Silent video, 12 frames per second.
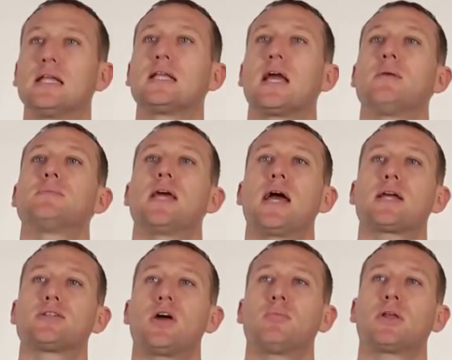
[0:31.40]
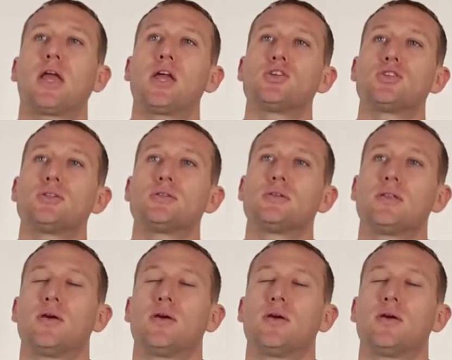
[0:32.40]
the income tax obligations.